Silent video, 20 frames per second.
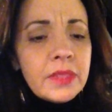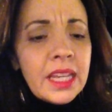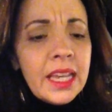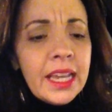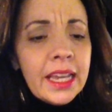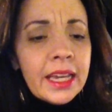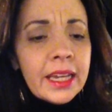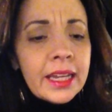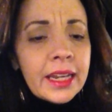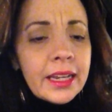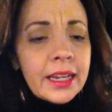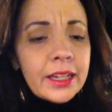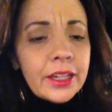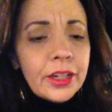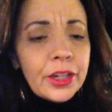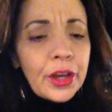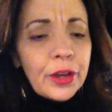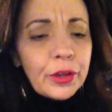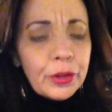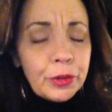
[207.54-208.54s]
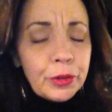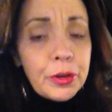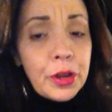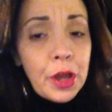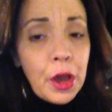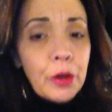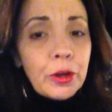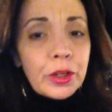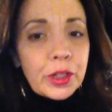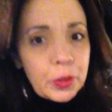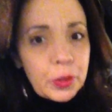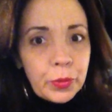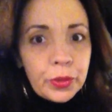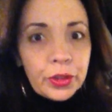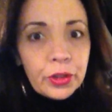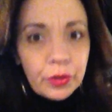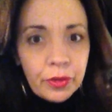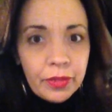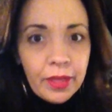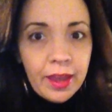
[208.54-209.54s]
And, you know, you notice
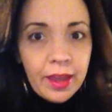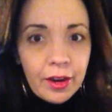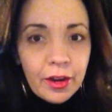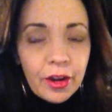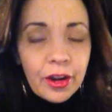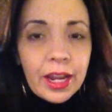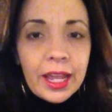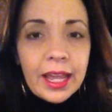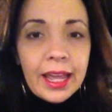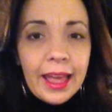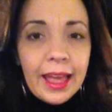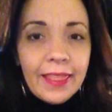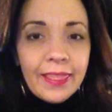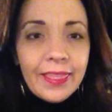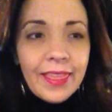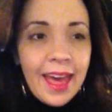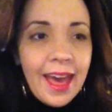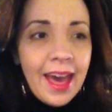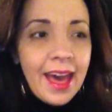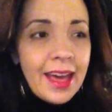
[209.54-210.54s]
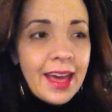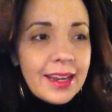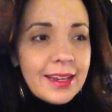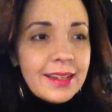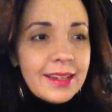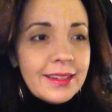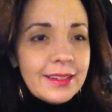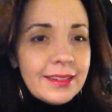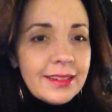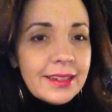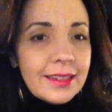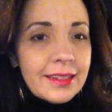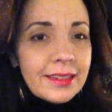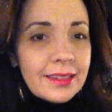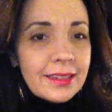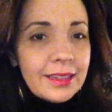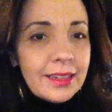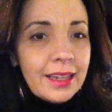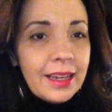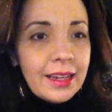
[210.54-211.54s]
when you're there that
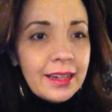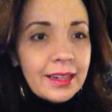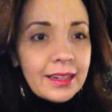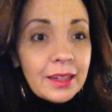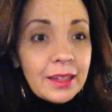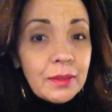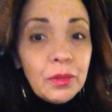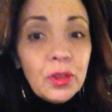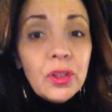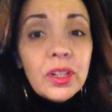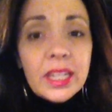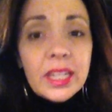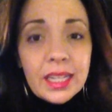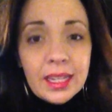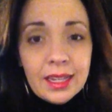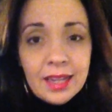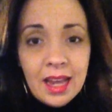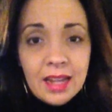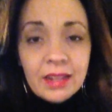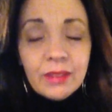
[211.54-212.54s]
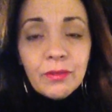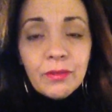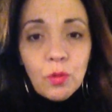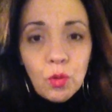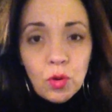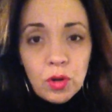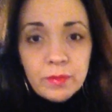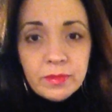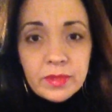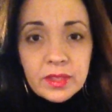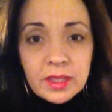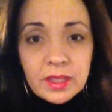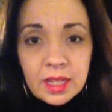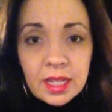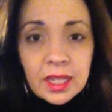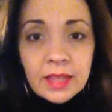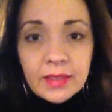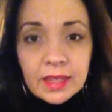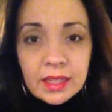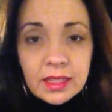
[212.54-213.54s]
a community kind of forms
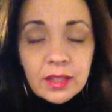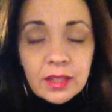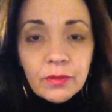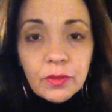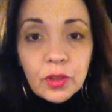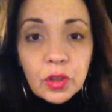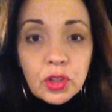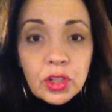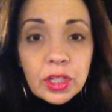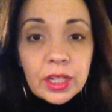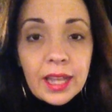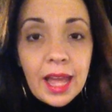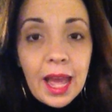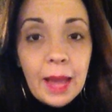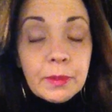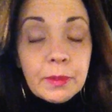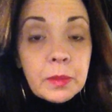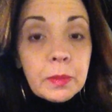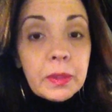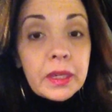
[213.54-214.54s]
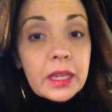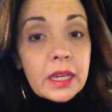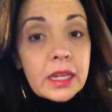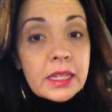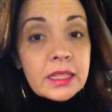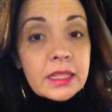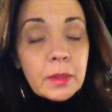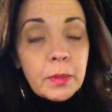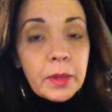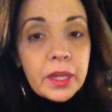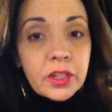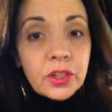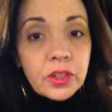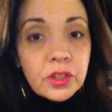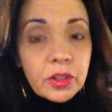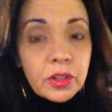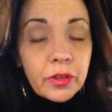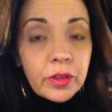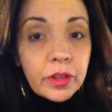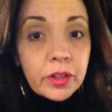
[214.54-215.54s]
in these infusion labs because the
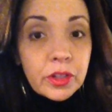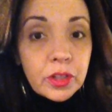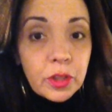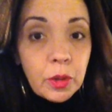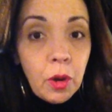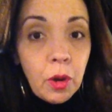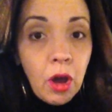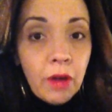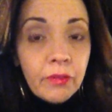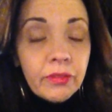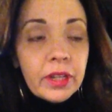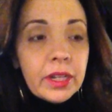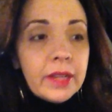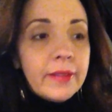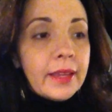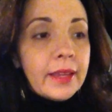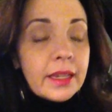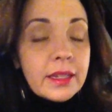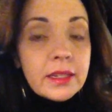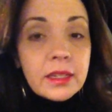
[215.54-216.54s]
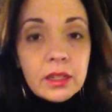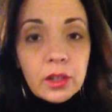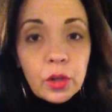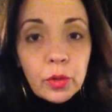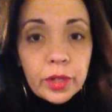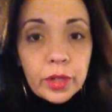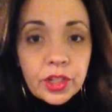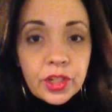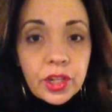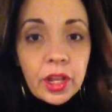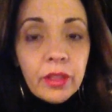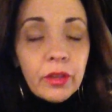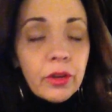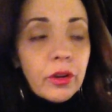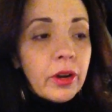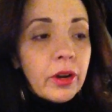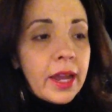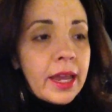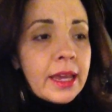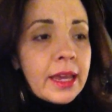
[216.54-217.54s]
patients are there so often and they get to know each
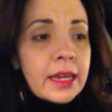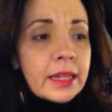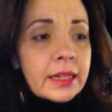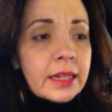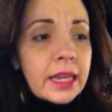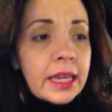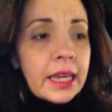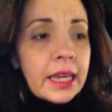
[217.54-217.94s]
other, and